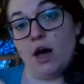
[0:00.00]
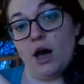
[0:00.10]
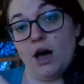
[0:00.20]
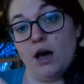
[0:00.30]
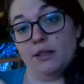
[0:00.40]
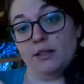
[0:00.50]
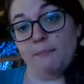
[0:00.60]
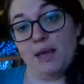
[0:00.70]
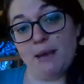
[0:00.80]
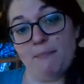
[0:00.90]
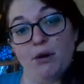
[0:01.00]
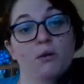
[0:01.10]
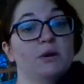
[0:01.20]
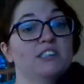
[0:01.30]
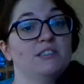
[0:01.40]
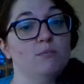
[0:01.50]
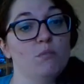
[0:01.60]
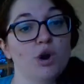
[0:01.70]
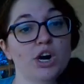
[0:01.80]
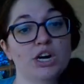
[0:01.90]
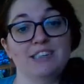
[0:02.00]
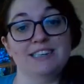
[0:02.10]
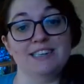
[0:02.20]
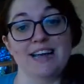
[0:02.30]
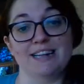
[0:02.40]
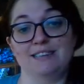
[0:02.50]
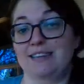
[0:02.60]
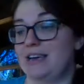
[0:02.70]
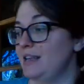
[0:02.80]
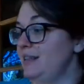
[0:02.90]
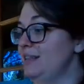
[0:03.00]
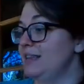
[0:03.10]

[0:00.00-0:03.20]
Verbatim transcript: uh, the paper with some words and that's it.